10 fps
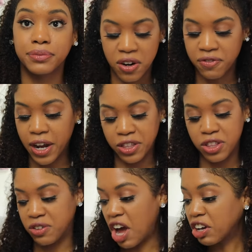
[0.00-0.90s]
They're afraid
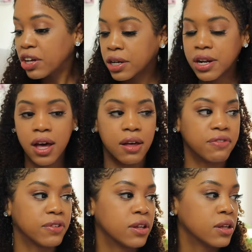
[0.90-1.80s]
that they're not good
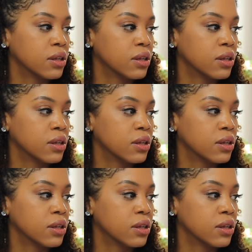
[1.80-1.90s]
enough.